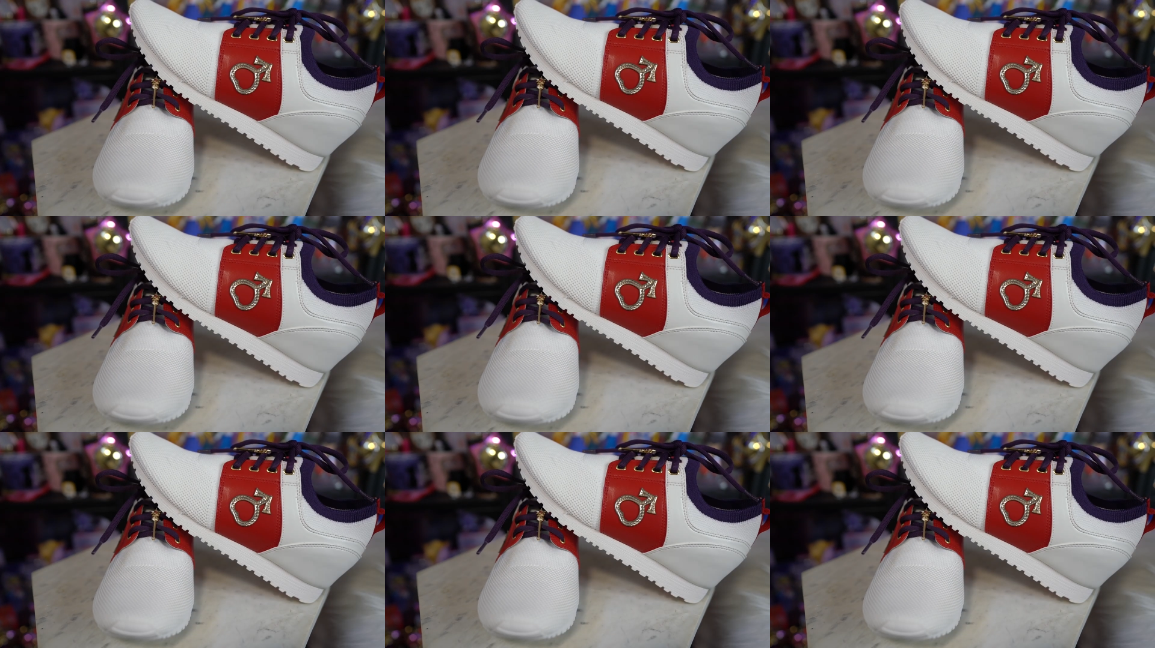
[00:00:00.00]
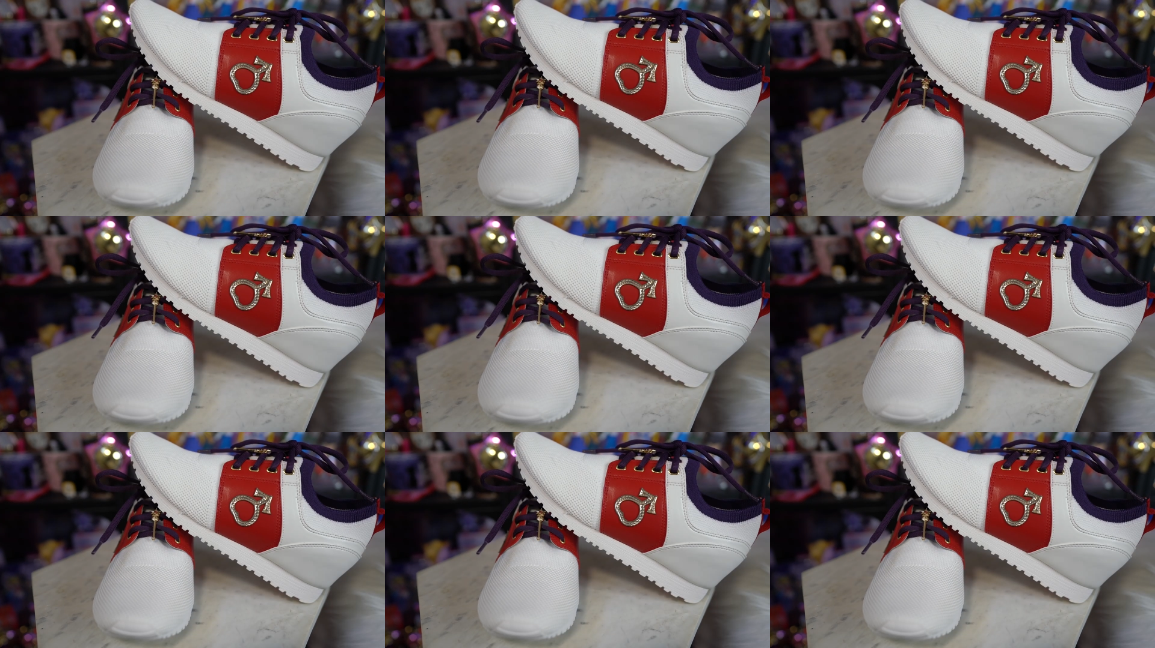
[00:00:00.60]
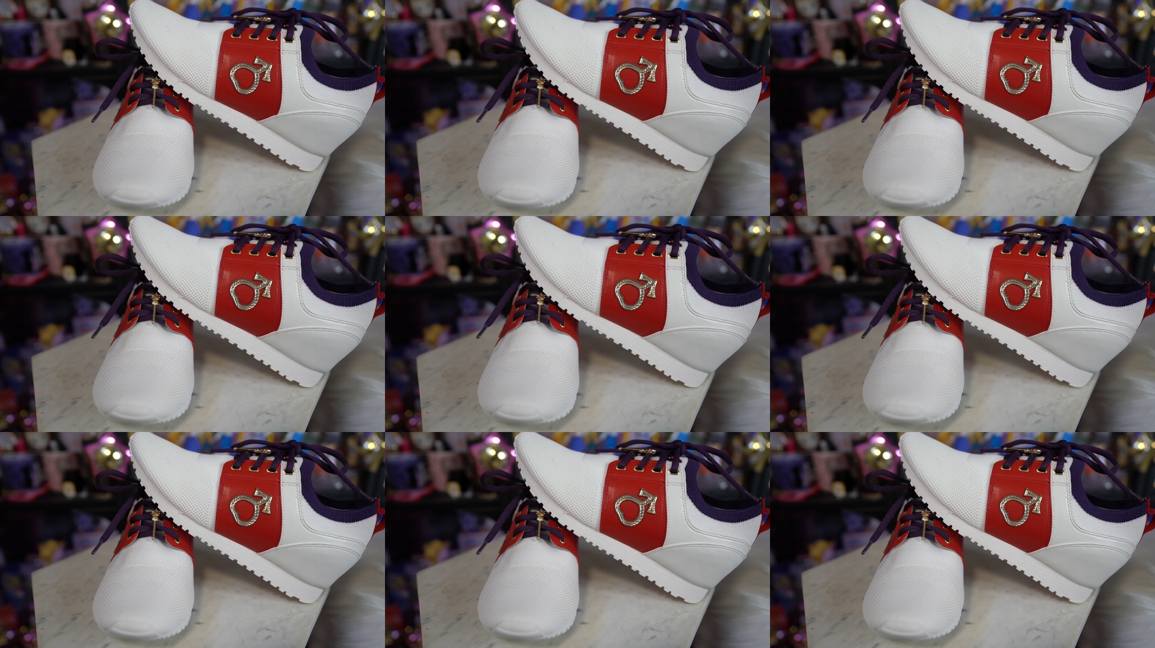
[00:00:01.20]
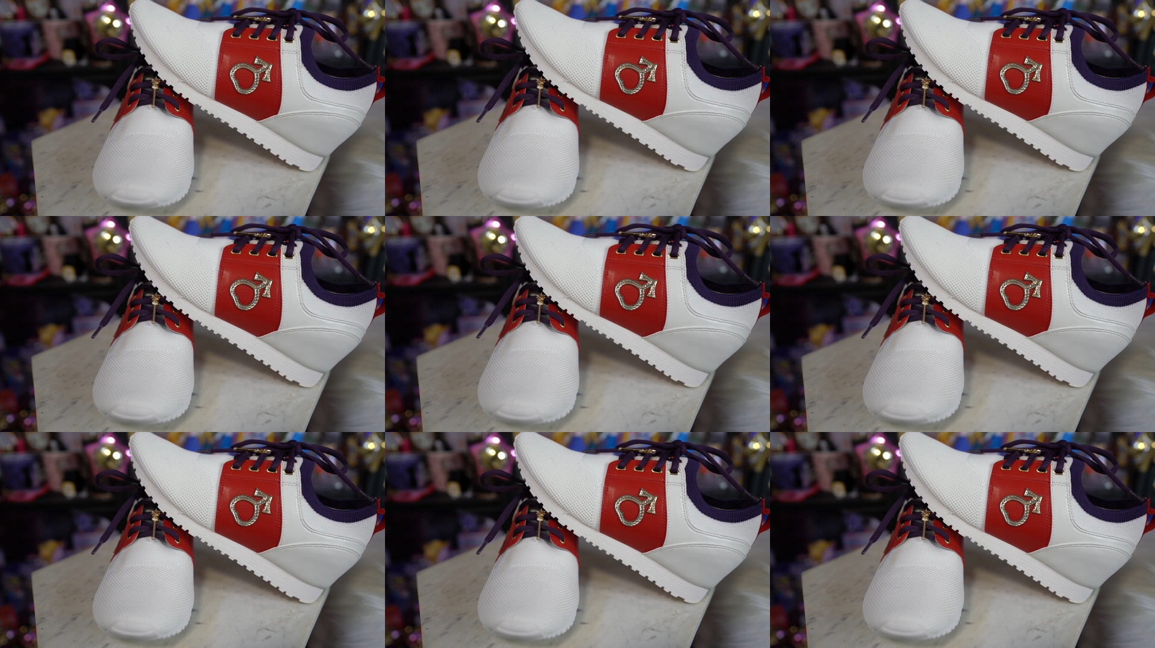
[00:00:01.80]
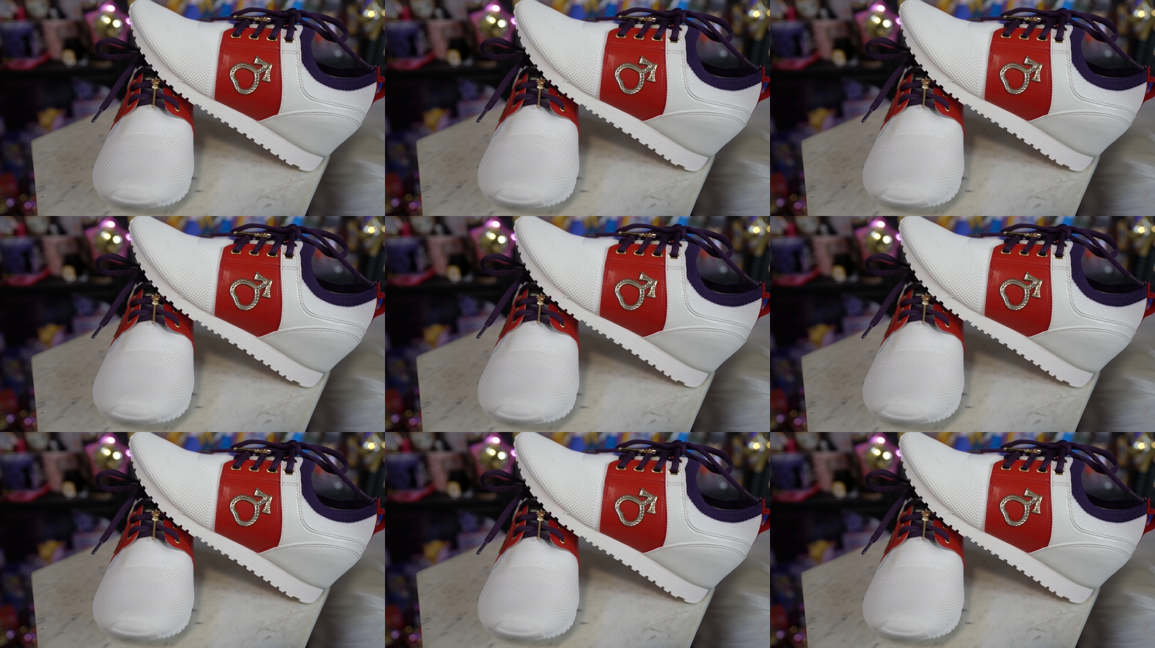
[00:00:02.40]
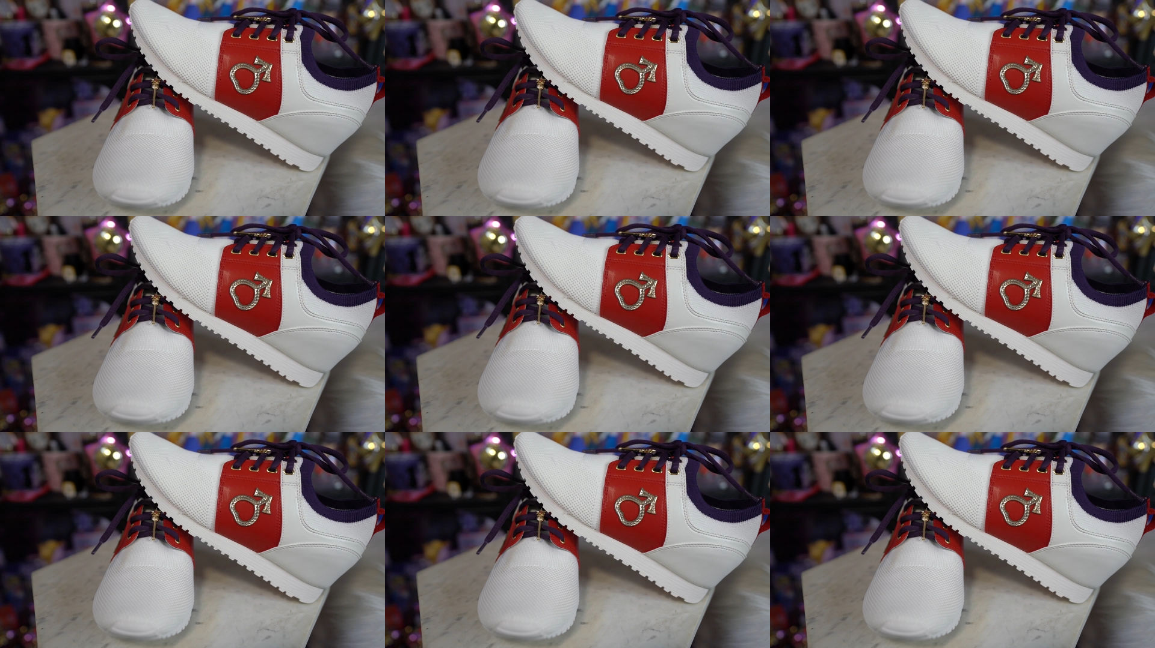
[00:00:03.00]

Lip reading: Nobody's mouth can be seen.